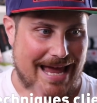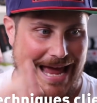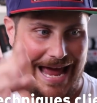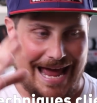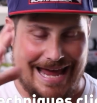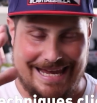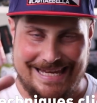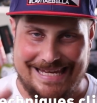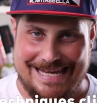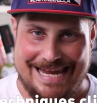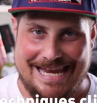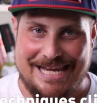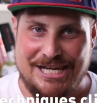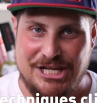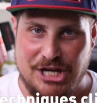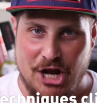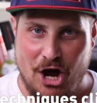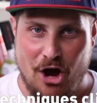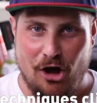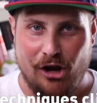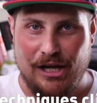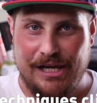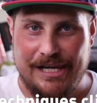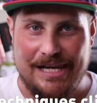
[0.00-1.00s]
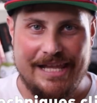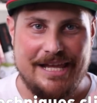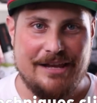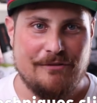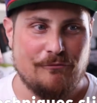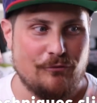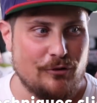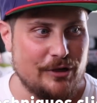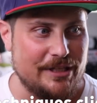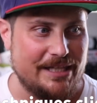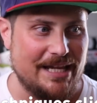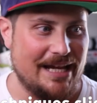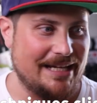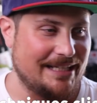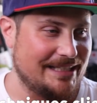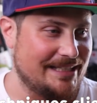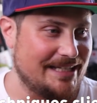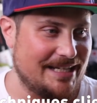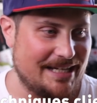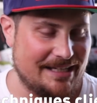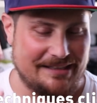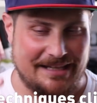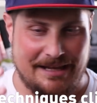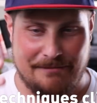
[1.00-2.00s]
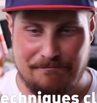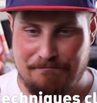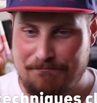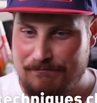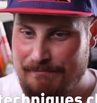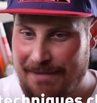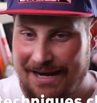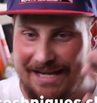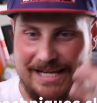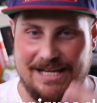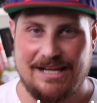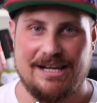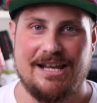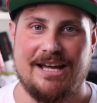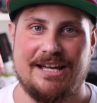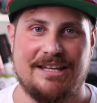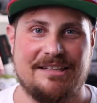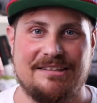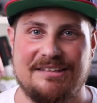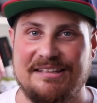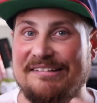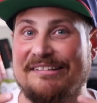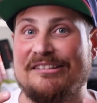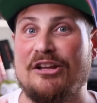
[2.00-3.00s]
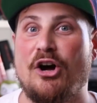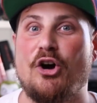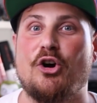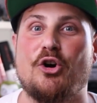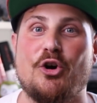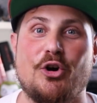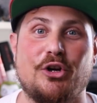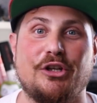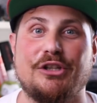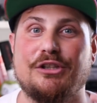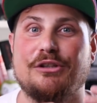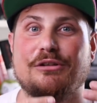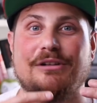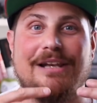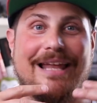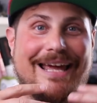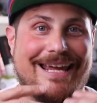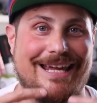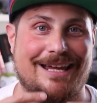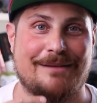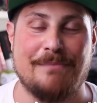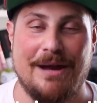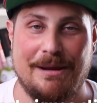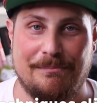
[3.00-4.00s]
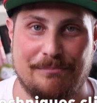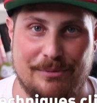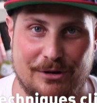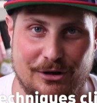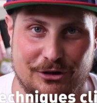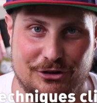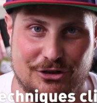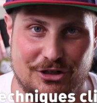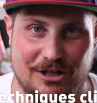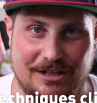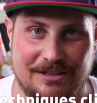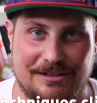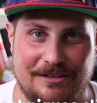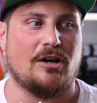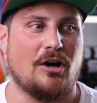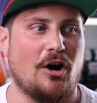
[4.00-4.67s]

I cannot live with the idea that my client is not going to like my project.